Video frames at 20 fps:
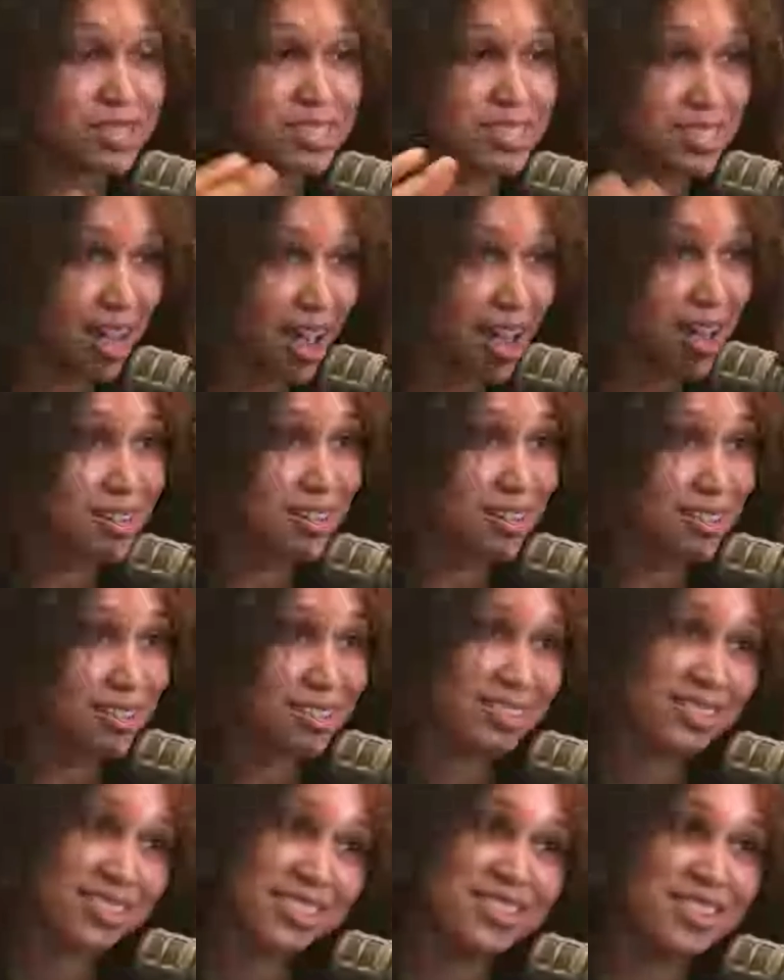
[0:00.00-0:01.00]
we just
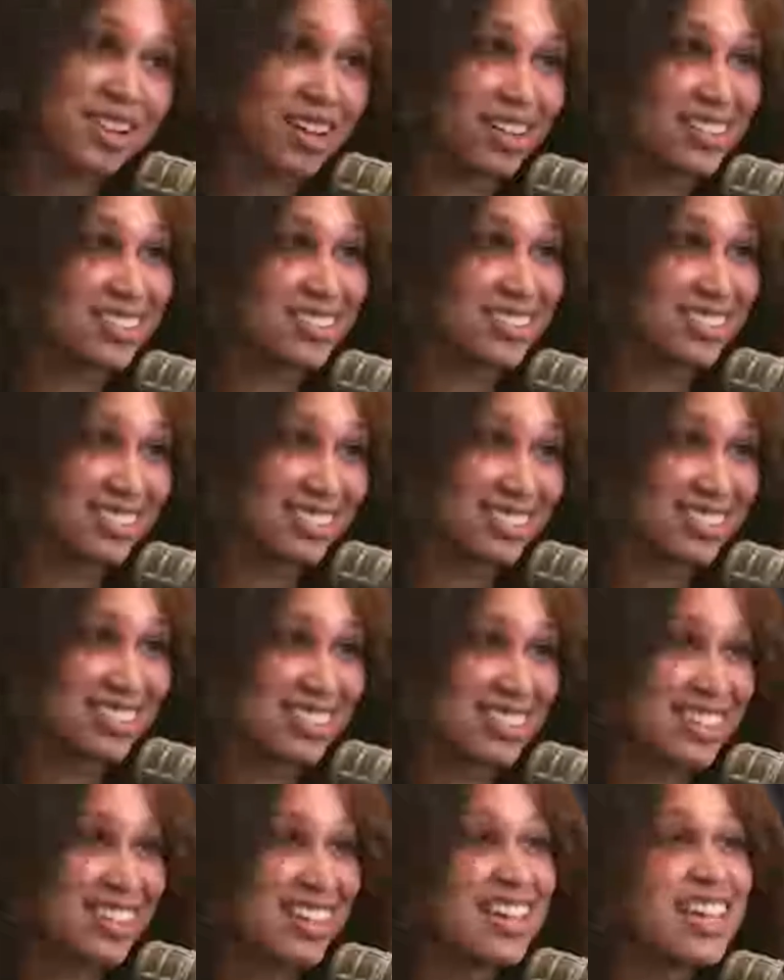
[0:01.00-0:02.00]
gotta, you know,
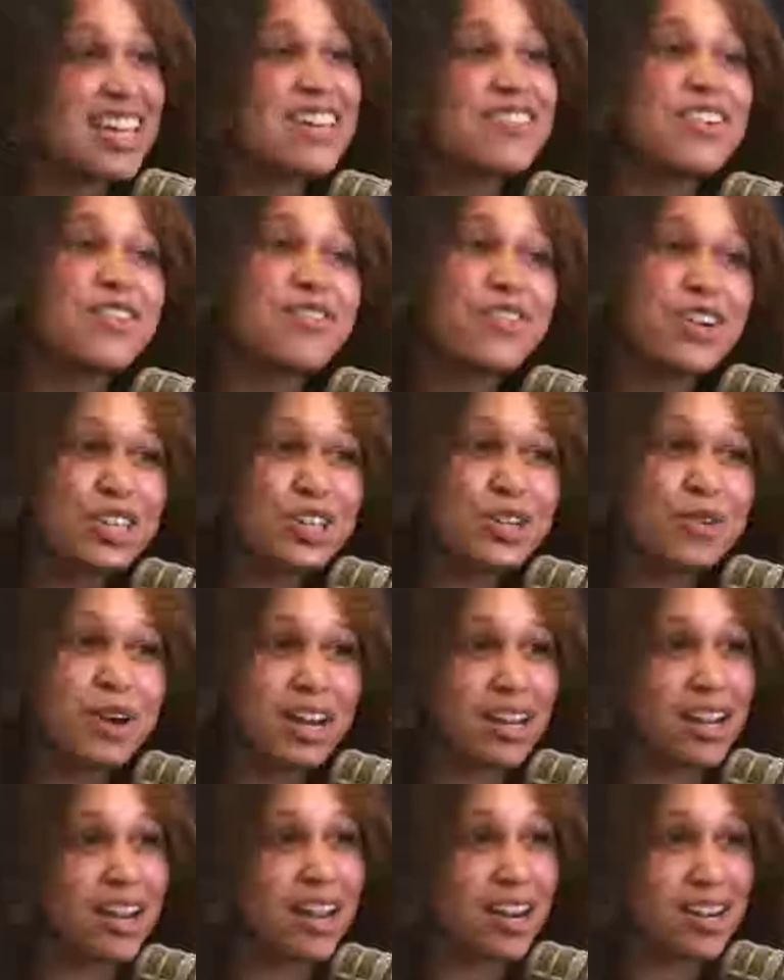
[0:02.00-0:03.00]
even when you
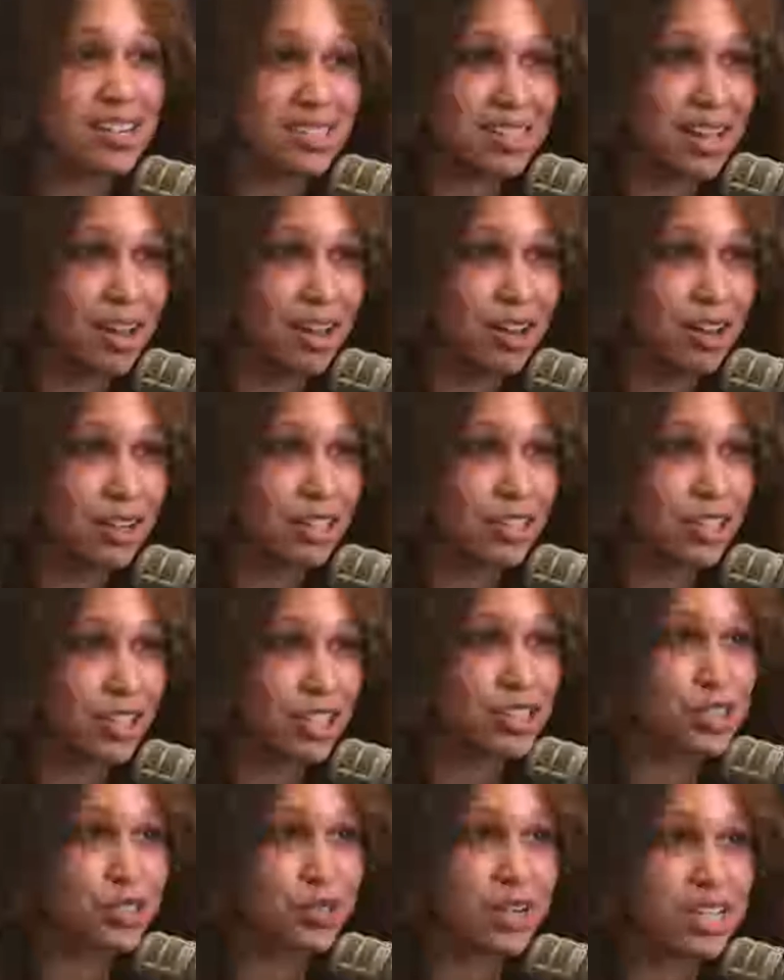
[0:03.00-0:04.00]
wear your hairstyle,
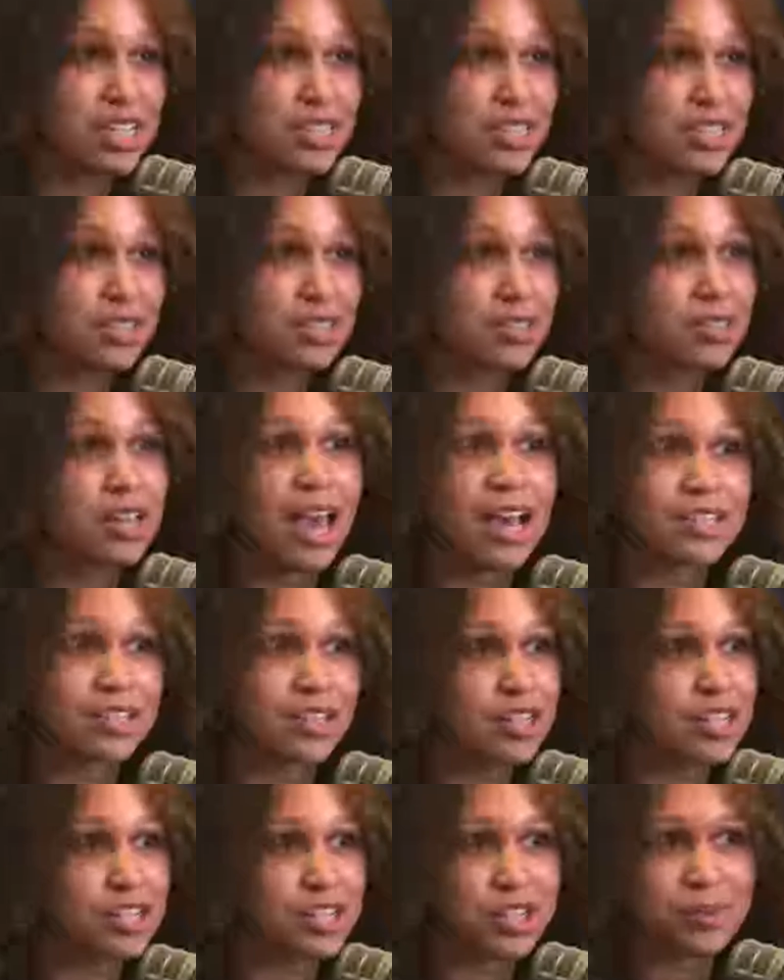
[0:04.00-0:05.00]
your choice. Yeah. As
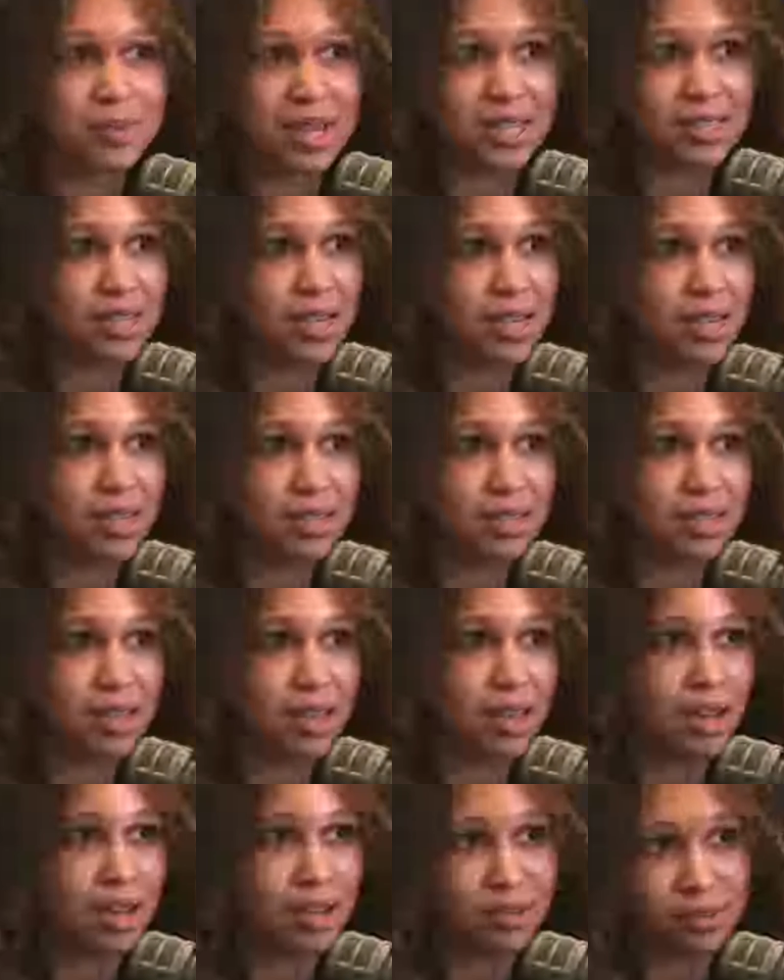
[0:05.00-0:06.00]
long as you're maintaining
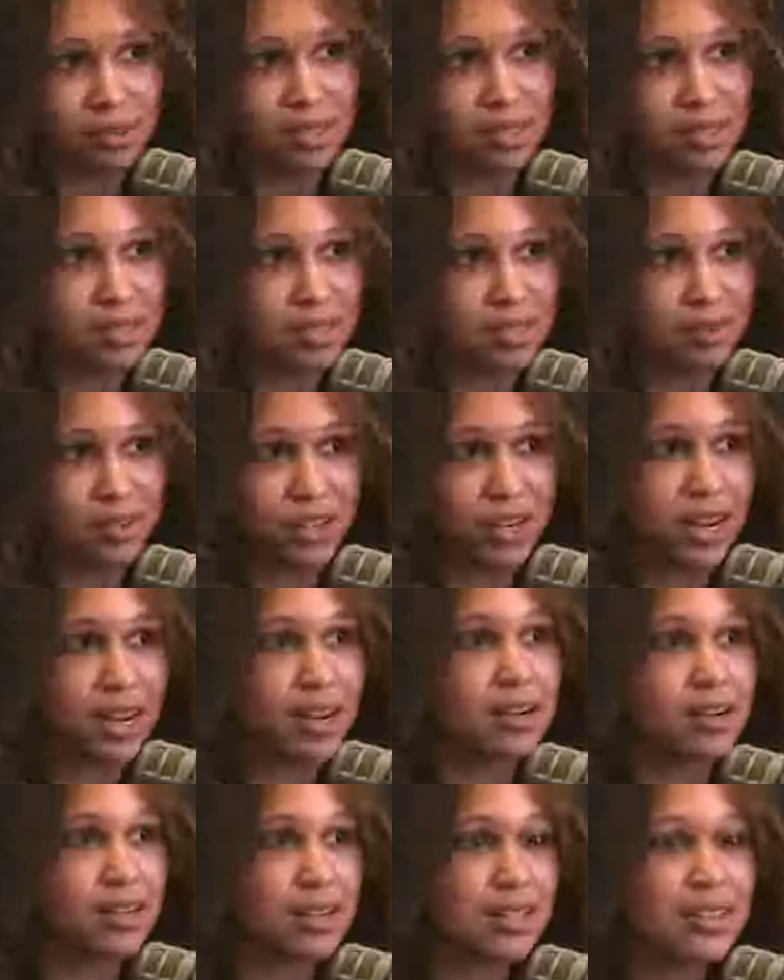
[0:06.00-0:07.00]
the healthiness of your
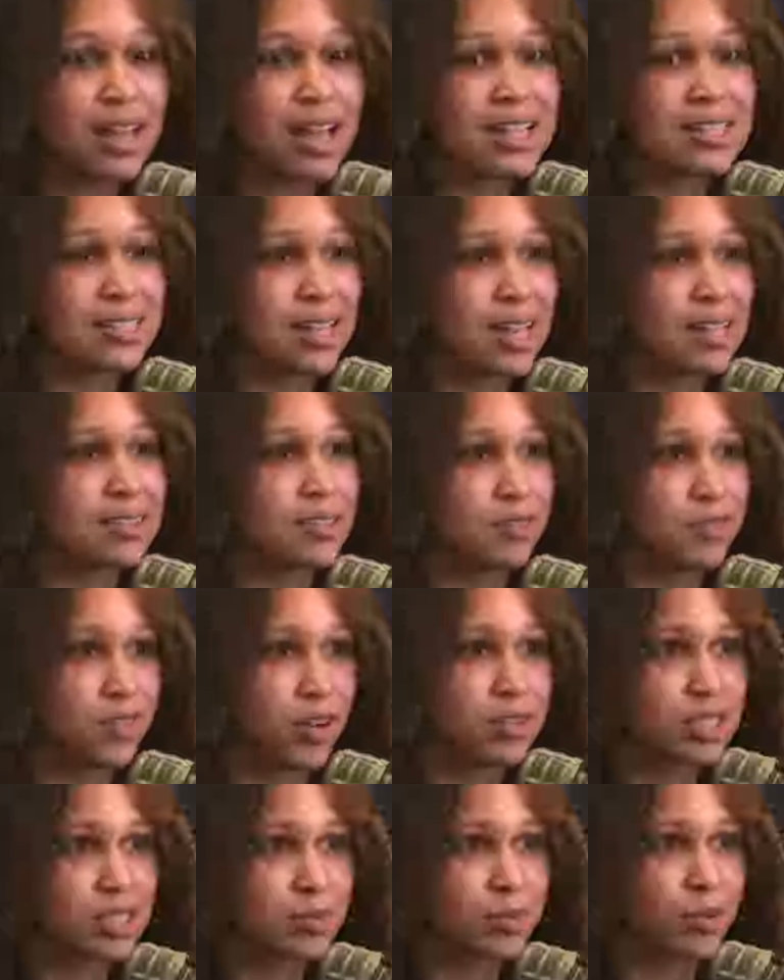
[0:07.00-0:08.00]
hair, that's like the
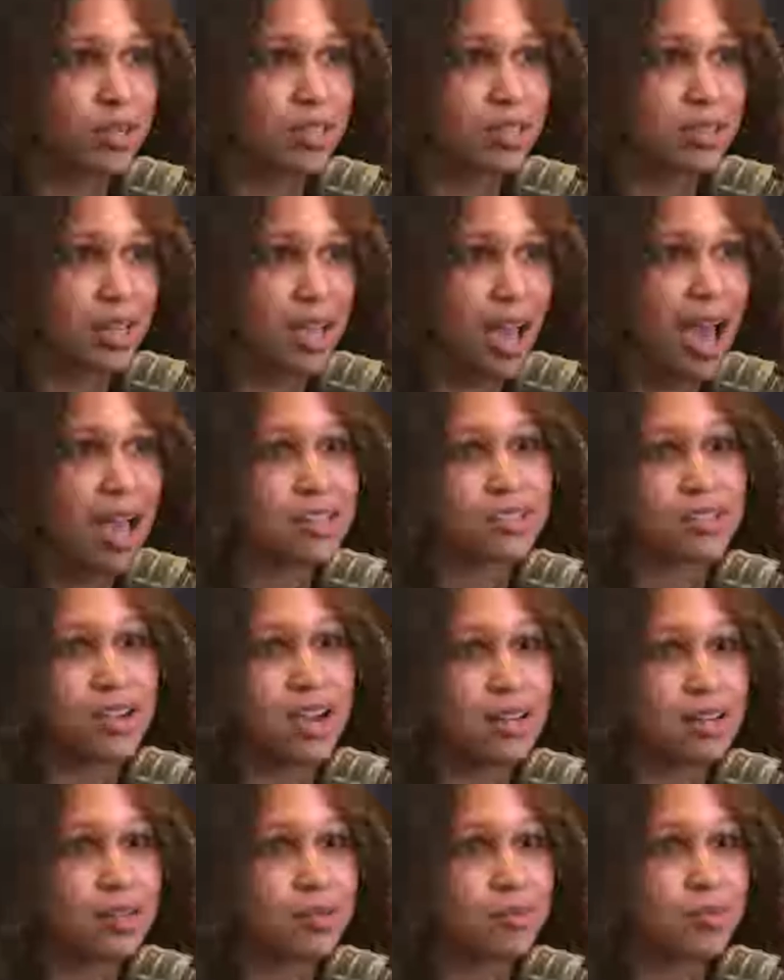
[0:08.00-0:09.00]
focus point that I
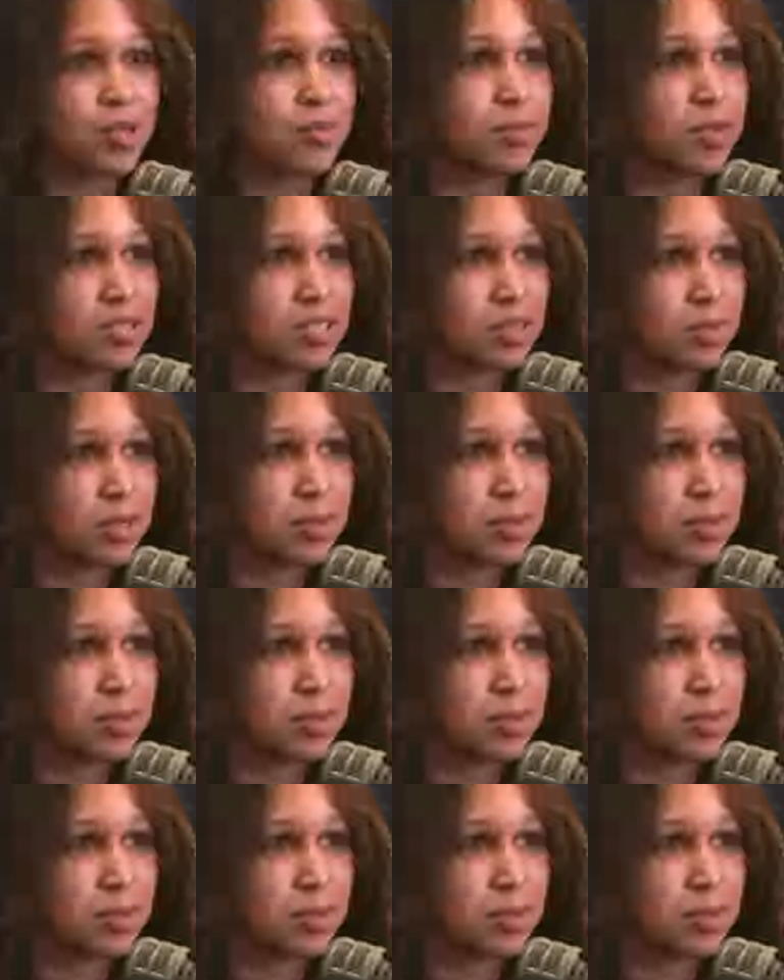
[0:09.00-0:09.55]
try to promote to